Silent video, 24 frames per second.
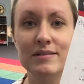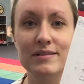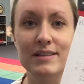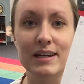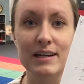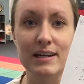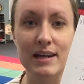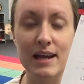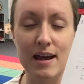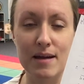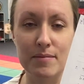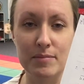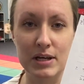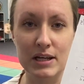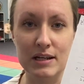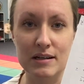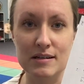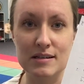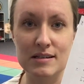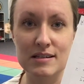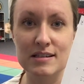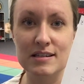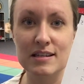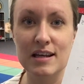
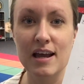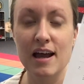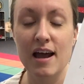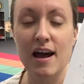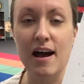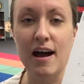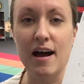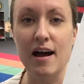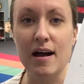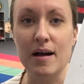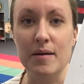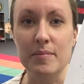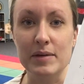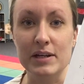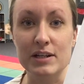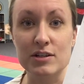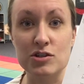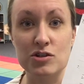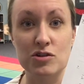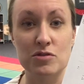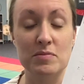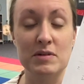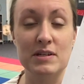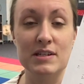dynamics,
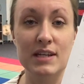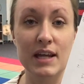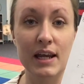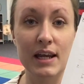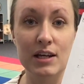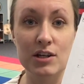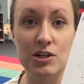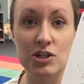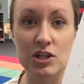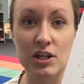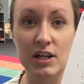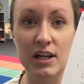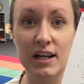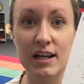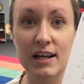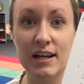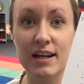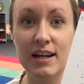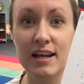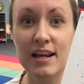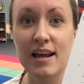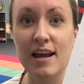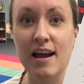instrumentation,